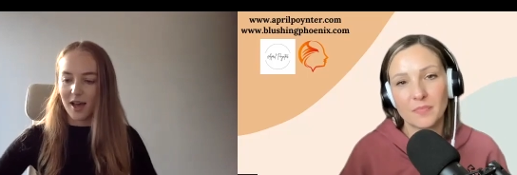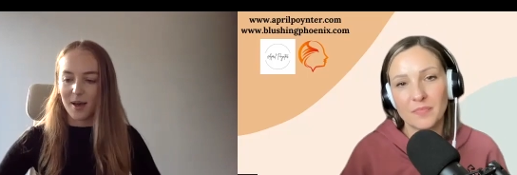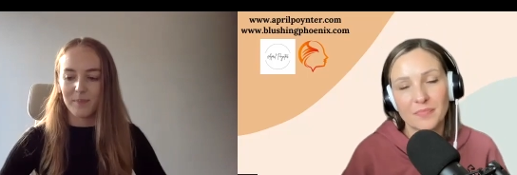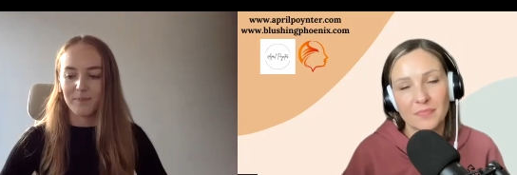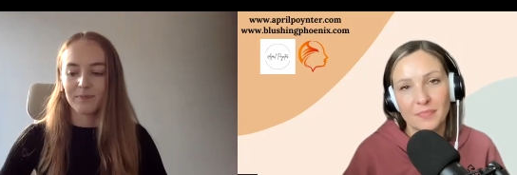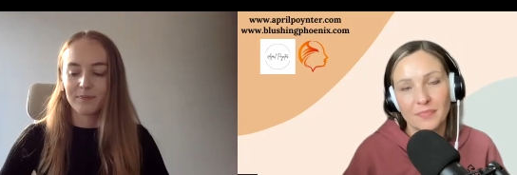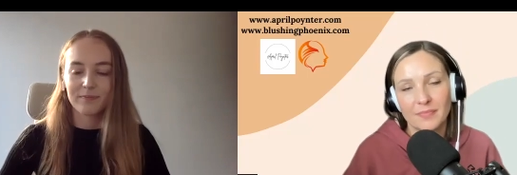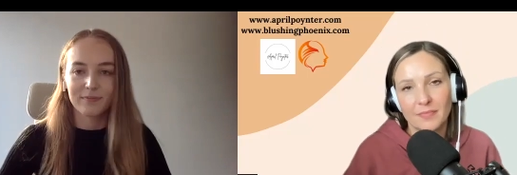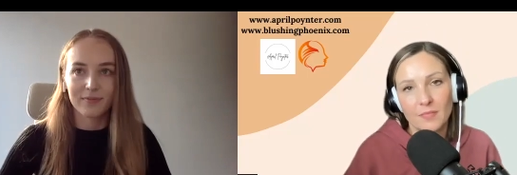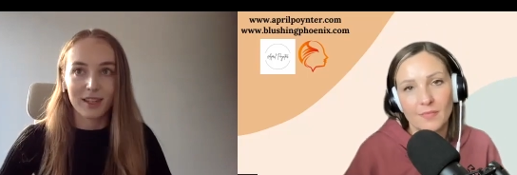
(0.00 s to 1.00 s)
Speaker 1: um
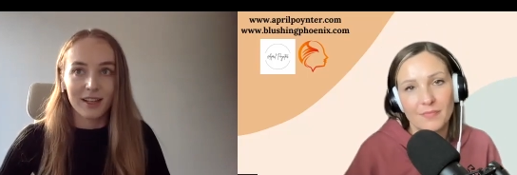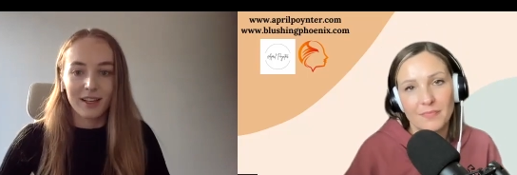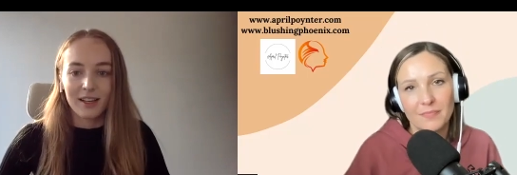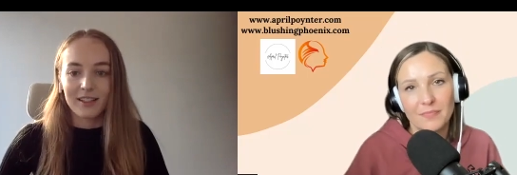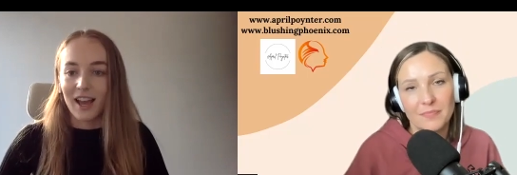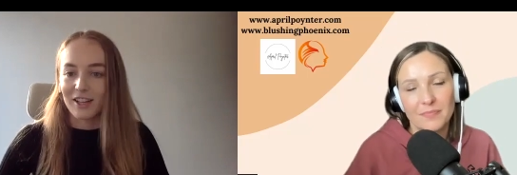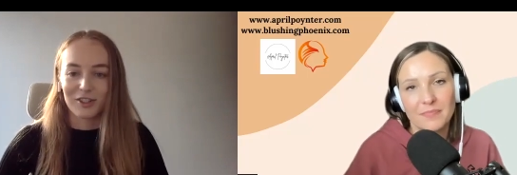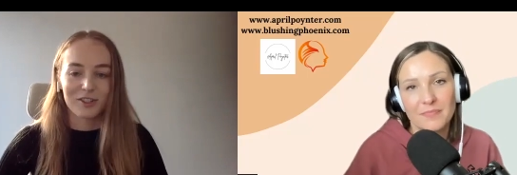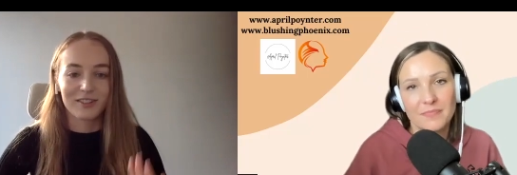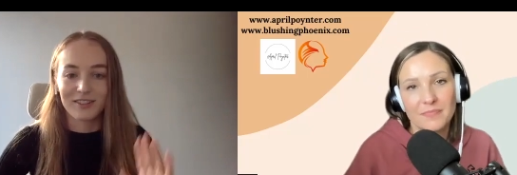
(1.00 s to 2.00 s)
yeah,
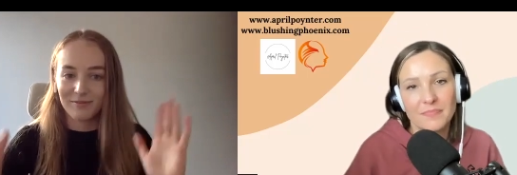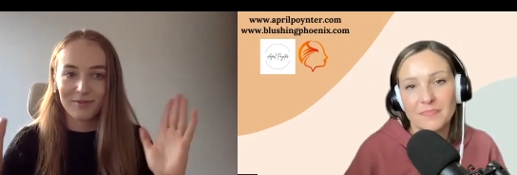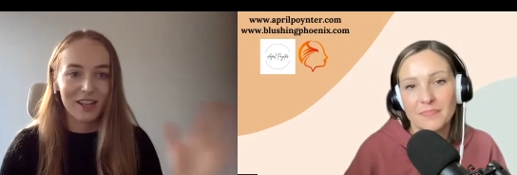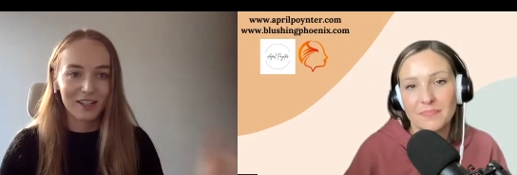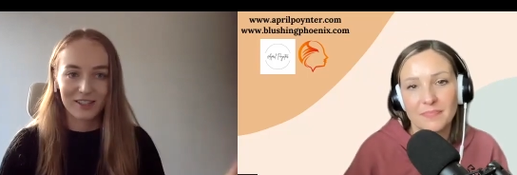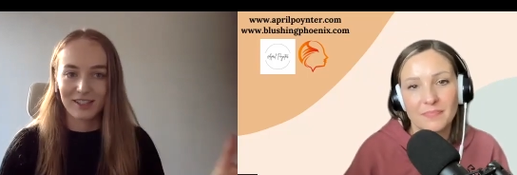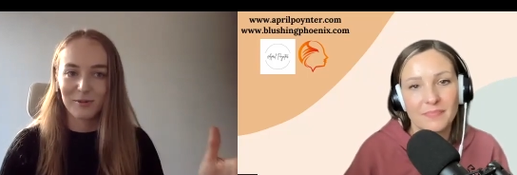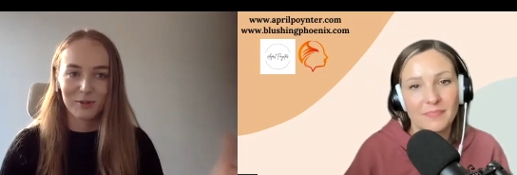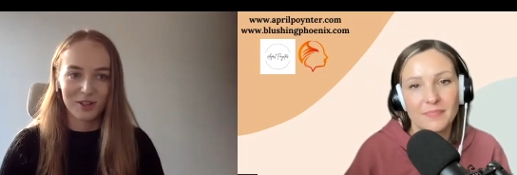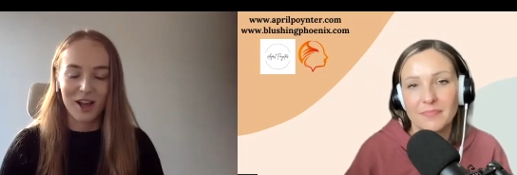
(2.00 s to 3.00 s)
just things
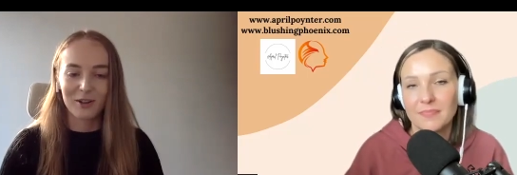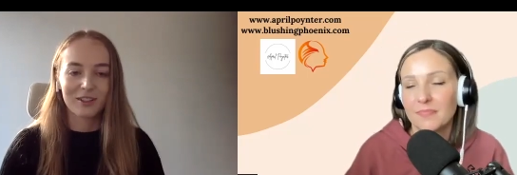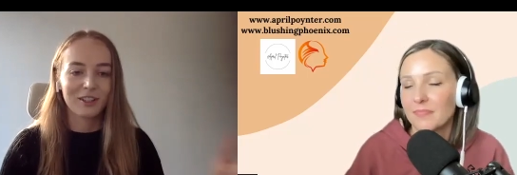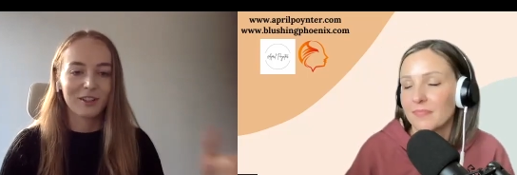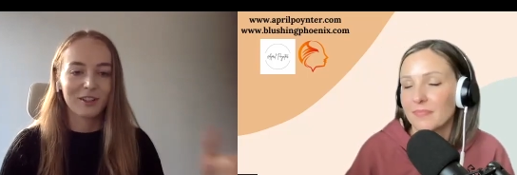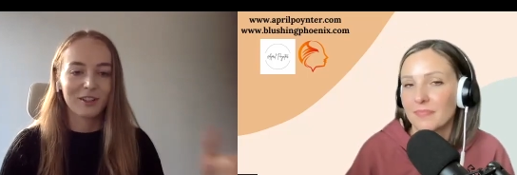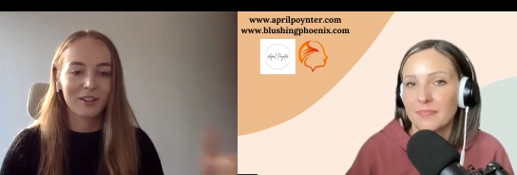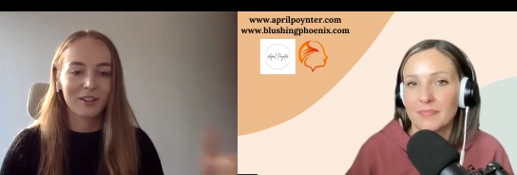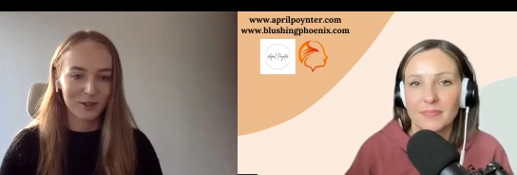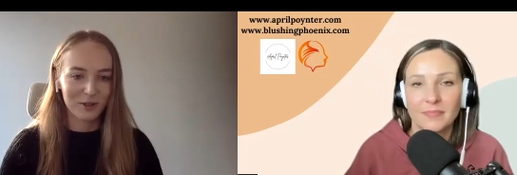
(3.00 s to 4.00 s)
this was not clearly what
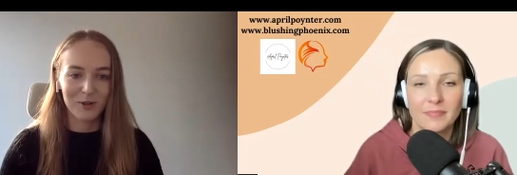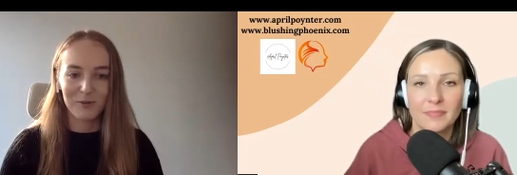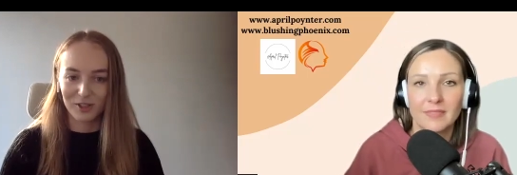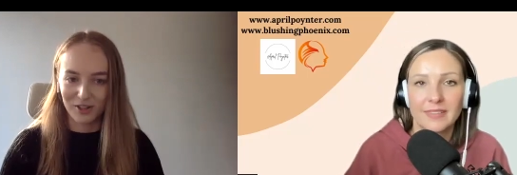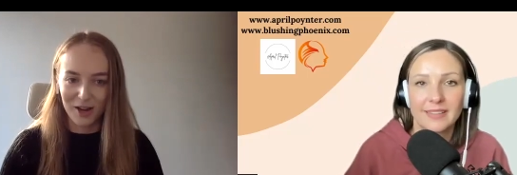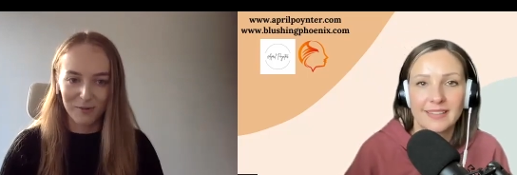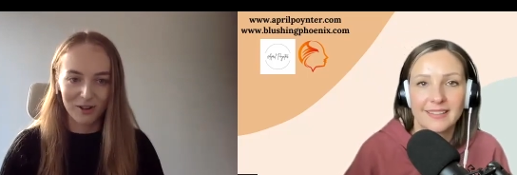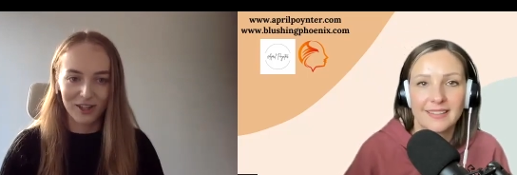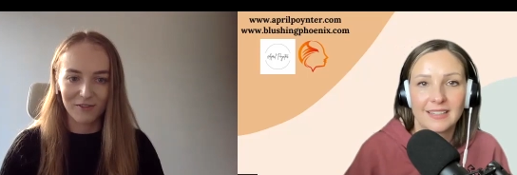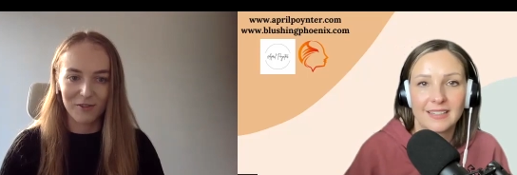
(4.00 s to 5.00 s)
I was doing was not
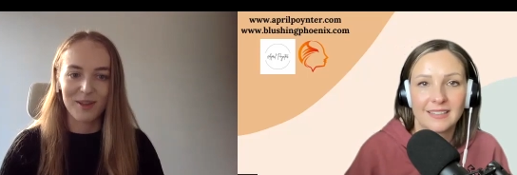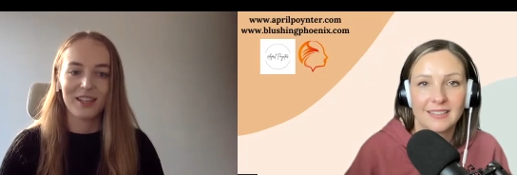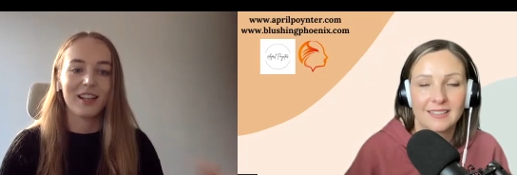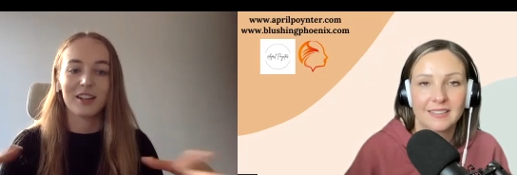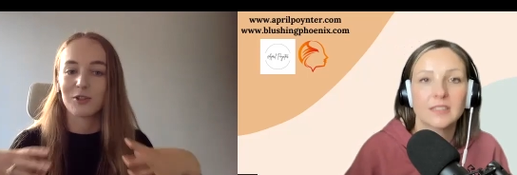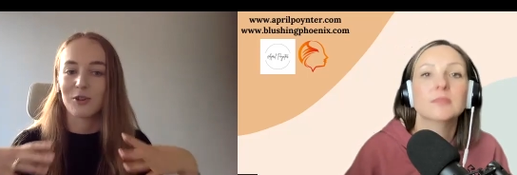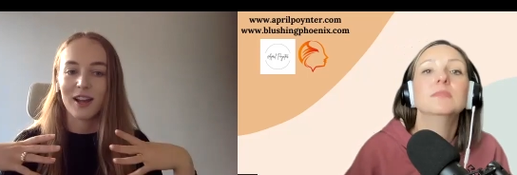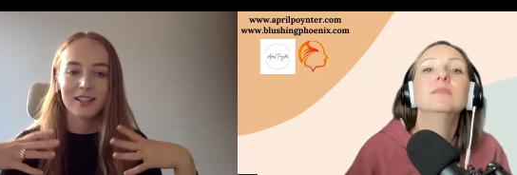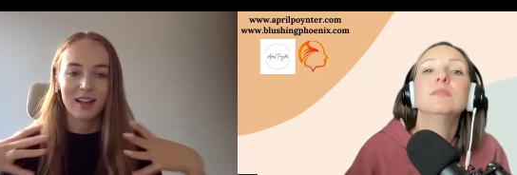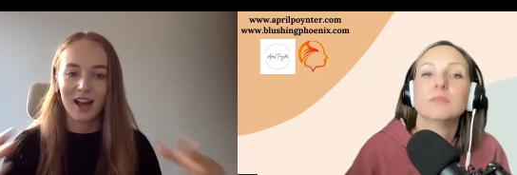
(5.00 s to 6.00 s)
working for me. Like
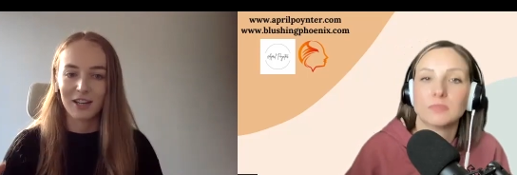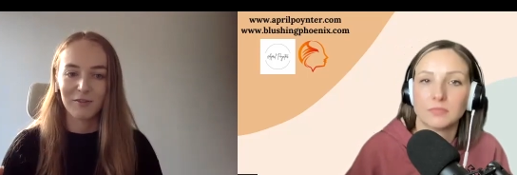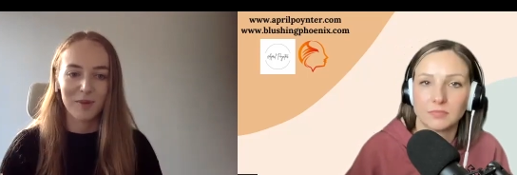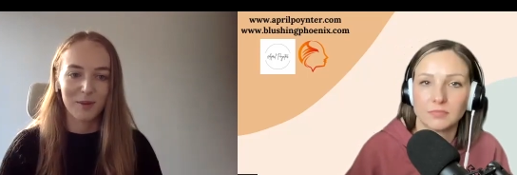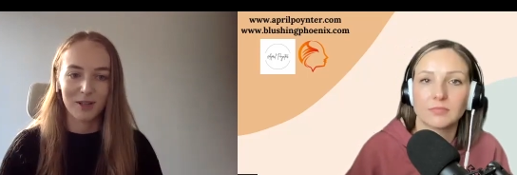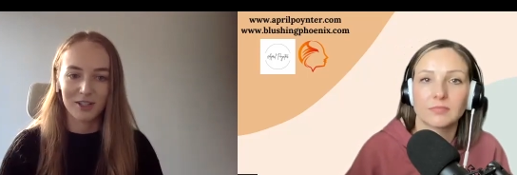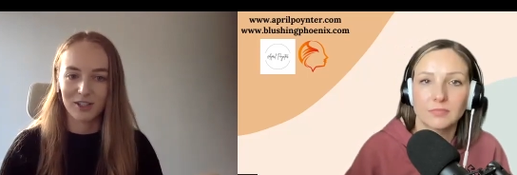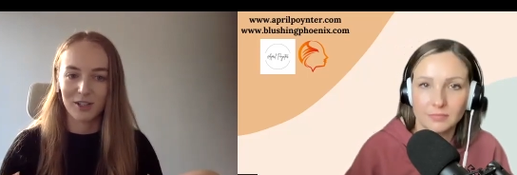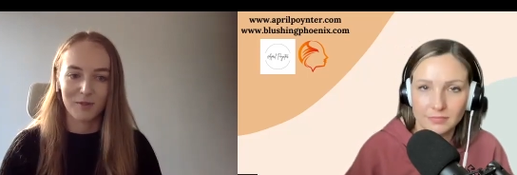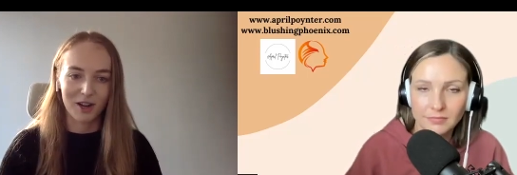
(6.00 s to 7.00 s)
trying to hide from my
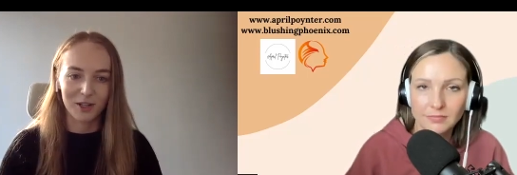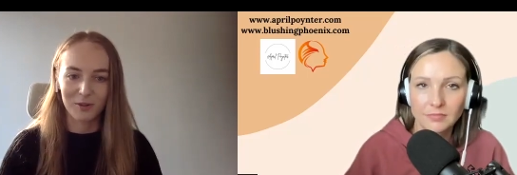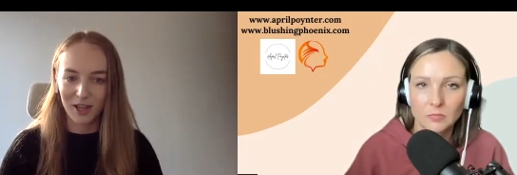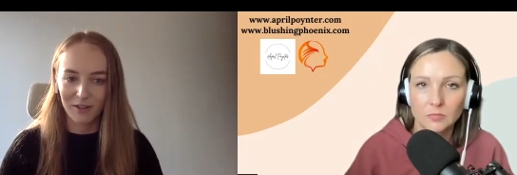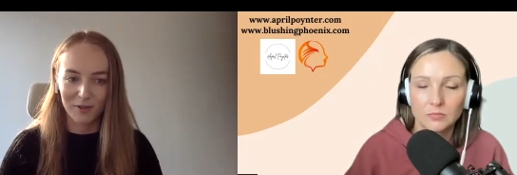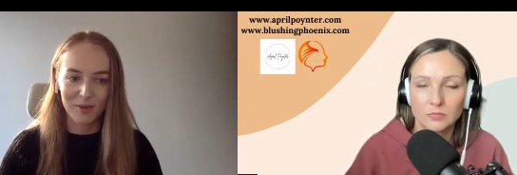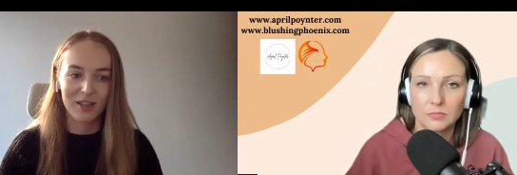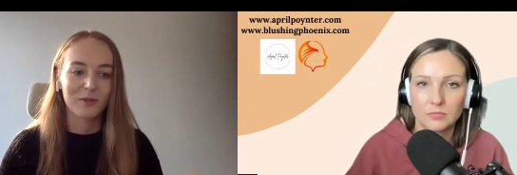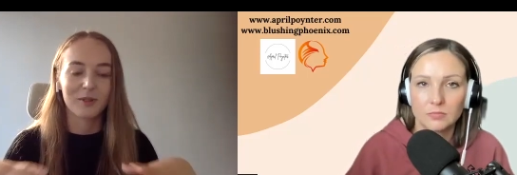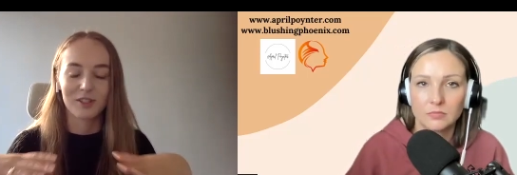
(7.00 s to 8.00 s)
blushing and running away from
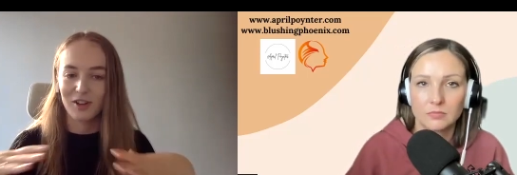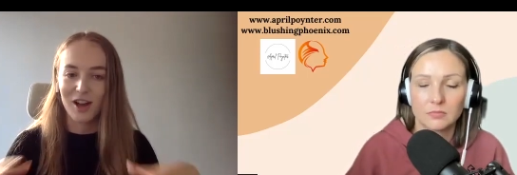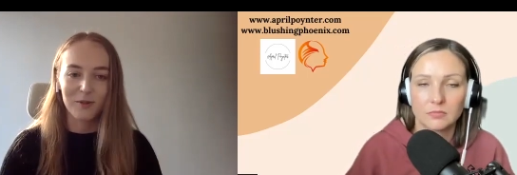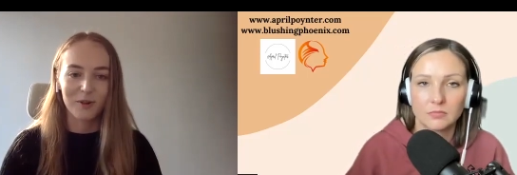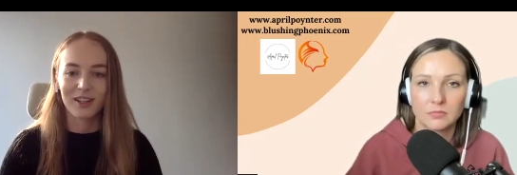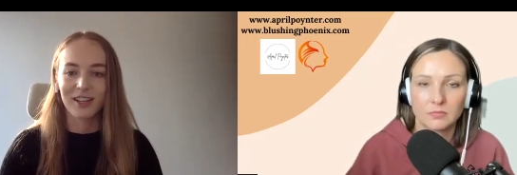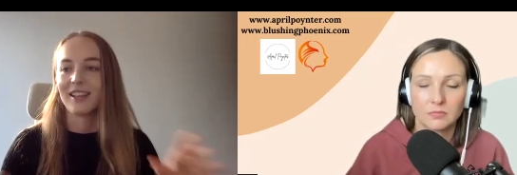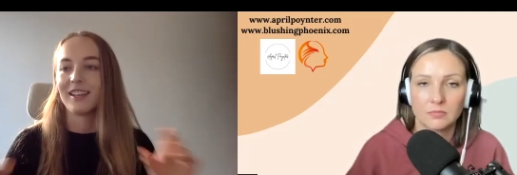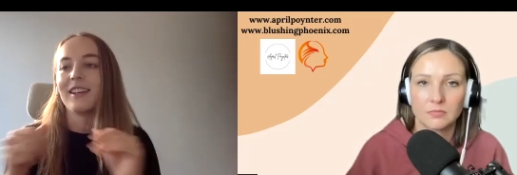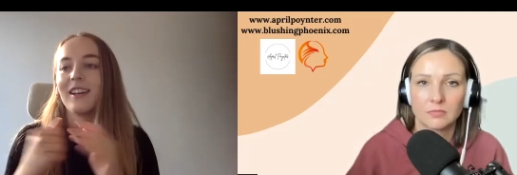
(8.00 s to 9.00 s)
it was not
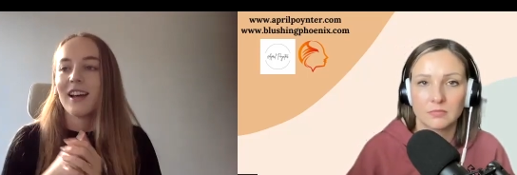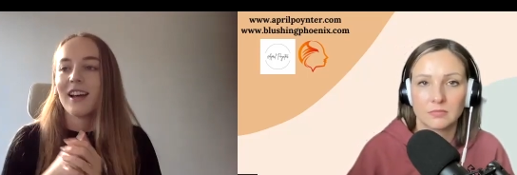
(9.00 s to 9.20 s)
working.